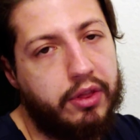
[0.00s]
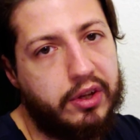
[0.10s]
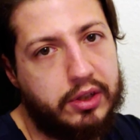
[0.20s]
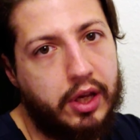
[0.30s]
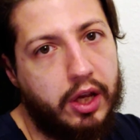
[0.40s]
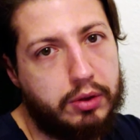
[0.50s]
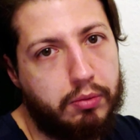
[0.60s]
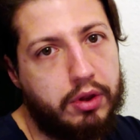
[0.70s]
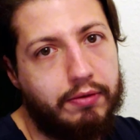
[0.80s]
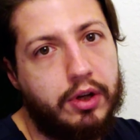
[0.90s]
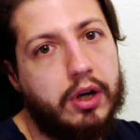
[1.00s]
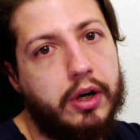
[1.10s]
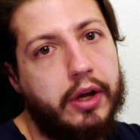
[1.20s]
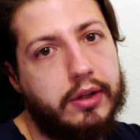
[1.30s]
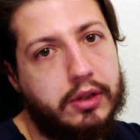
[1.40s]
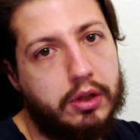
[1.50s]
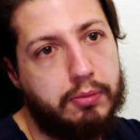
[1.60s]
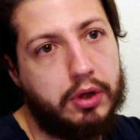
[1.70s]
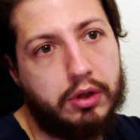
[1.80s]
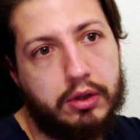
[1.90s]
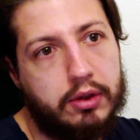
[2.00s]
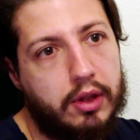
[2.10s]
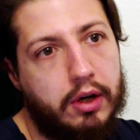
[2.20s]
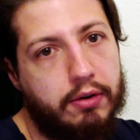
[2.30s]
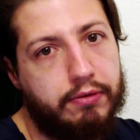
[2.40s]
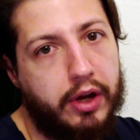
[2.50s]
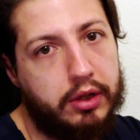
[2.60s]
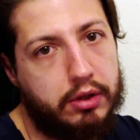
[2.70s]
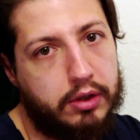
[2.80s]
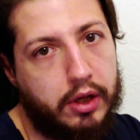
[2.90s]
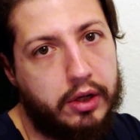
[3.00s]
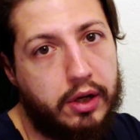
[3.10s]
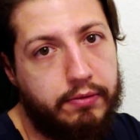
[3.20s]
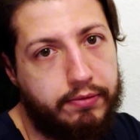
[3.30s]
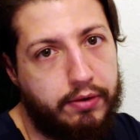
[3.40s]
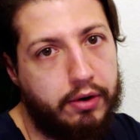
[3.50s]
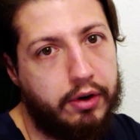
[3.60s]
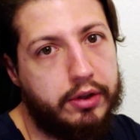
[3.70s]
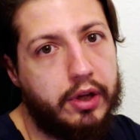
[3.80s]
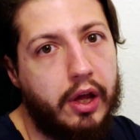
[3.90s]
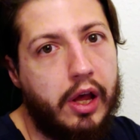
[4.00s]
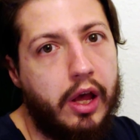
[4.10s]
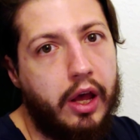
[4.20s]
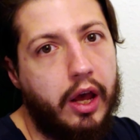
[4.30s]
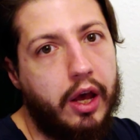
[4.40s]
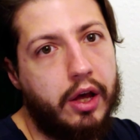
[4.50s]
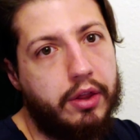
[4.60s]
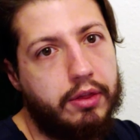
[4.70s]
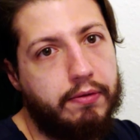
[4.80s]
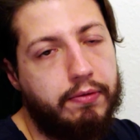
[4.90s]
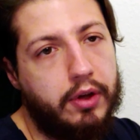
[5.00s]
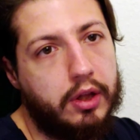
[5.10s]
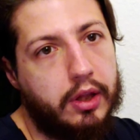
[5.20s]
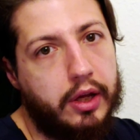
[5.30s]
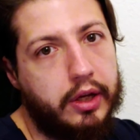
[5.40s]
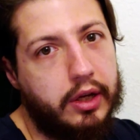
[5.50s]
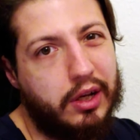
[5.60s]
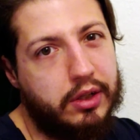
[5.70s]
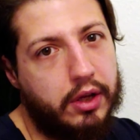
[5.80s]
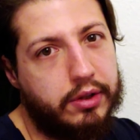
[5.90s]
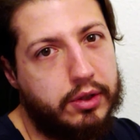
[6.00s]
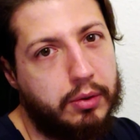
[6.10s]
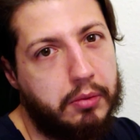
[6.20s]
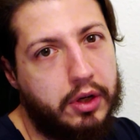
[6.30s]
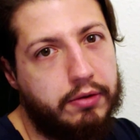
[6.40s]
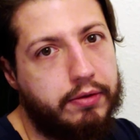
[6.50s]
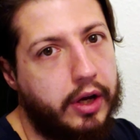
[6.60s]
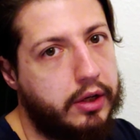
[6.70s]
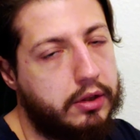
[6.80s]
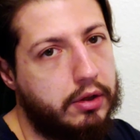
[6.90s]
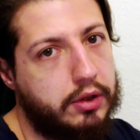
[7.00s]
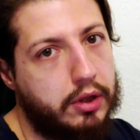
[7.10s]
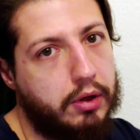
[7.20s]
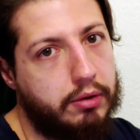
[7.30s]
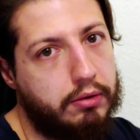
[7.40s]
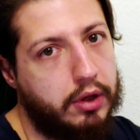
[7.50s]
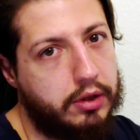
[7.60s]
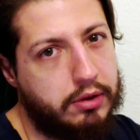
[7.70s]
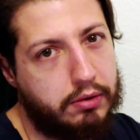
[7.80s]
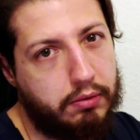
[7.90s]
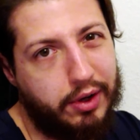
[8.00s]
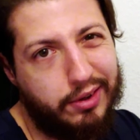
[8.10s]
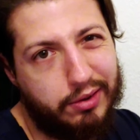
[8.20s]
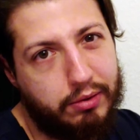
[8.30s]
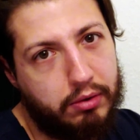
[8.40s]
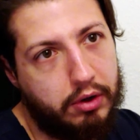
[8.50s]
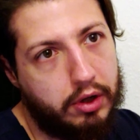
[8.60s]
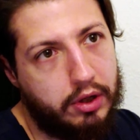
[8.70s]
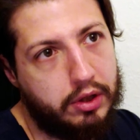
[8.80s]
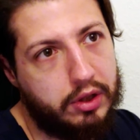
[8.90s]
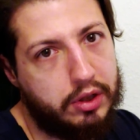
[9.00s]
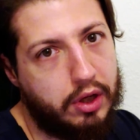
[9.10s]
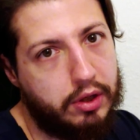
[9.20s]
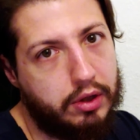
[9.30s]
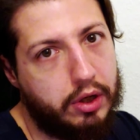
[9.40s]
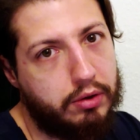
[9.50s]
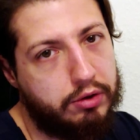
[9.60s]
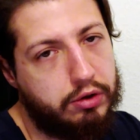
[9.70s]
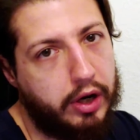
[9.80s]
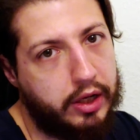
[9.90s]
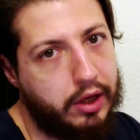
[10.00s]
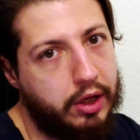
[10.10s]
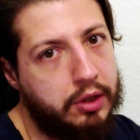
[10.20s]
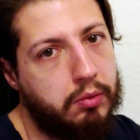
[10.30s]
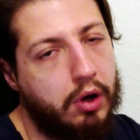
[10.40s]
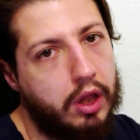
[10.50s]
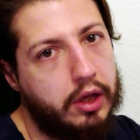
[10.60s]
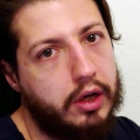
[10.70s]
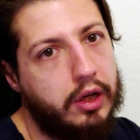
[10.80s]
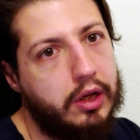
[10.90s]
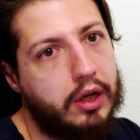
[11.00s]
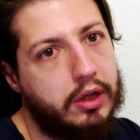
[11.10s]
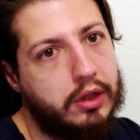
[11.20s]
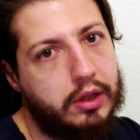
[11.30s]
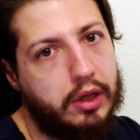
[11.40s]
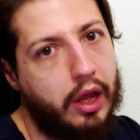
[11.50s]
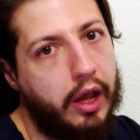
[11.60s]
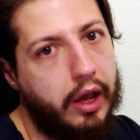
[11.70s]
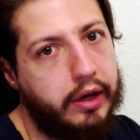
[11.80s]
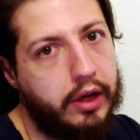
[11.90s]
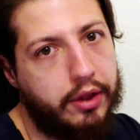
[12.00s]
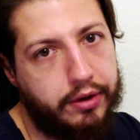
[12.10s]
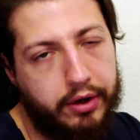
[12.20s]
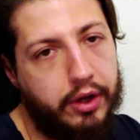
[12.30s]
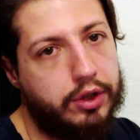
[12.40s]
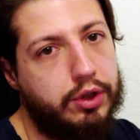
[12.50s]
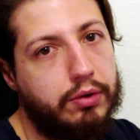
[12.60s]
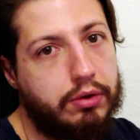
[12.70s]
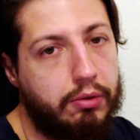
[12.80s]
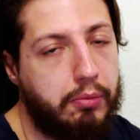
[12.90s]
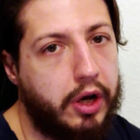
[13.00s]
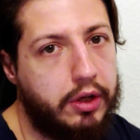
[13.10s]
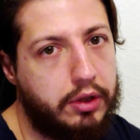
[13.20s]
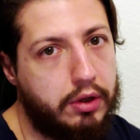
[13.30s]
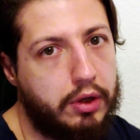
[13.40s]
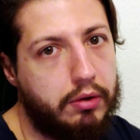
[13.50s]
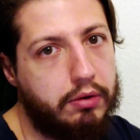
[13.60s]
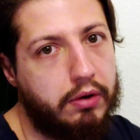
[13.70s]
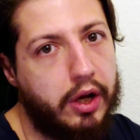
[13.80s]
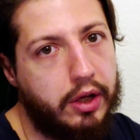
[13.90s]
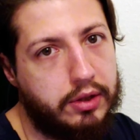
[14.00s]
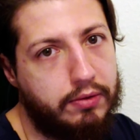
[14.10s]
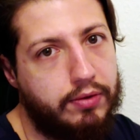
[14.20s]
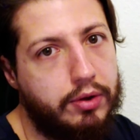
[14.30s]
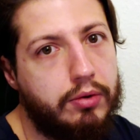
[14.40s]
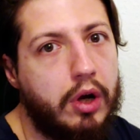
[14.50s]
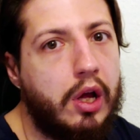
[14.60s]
in this case with the VR headsets, because there are factors like comfort and the feeling, and so many factors, like screen door, and tracking quality, and any other issues that might arise if you